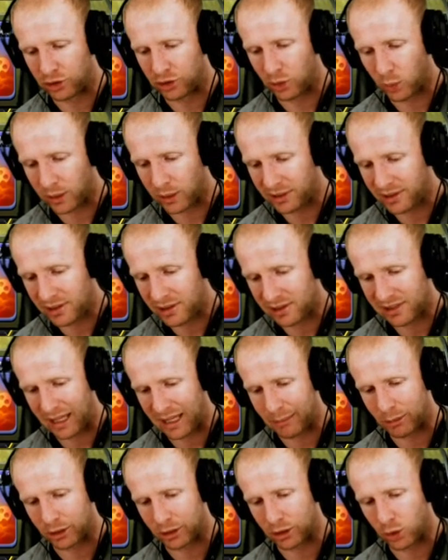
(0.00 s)
So we're gonna send the
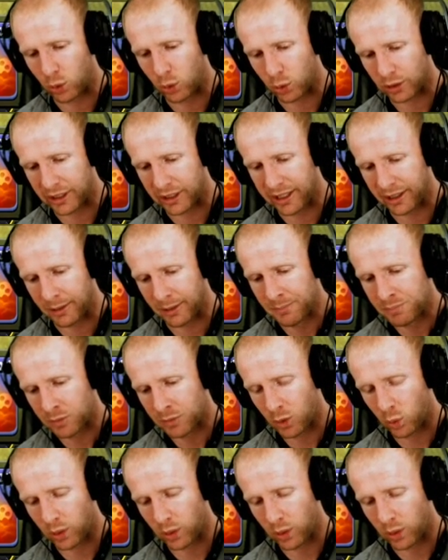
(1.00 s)
slammer on the corner here.